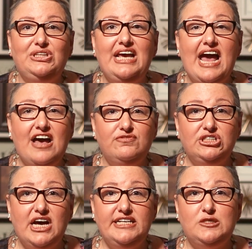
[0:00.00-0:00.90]
when the
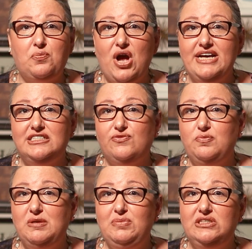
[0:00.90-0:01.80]
advertised price
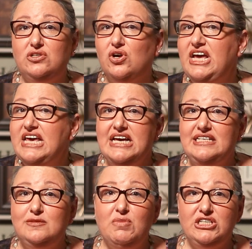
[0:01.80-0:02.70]
from the builder
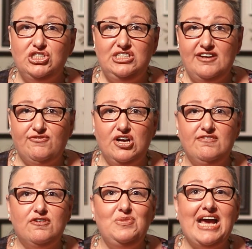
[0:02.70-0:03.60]
is much
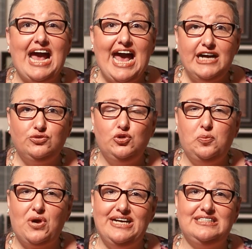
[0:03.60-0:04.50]
different from the actual
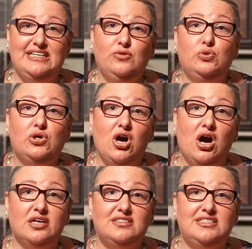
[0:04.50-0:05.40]
price it will
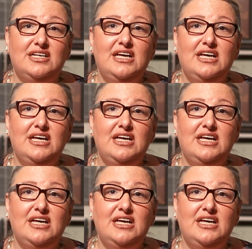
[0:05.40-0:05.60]
cost.